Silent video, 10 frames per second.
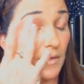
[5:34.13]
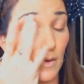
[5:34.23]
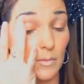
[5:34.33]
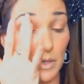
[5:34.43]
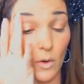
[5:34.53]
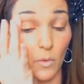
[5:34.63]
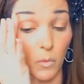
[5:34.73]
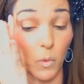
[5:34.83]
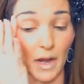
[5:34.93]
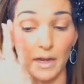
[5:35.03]
That would be
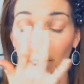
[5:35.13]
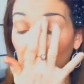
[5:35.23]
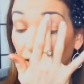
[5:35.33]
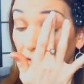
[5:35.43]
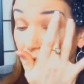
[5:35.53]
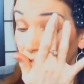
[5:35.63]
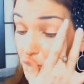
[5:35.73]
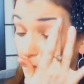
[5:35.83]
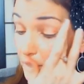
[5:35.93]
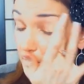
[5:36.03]
quite hilarious,
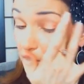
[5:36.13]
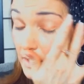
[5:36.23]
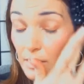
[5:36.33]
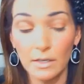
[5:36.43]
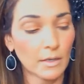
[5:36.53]
probably.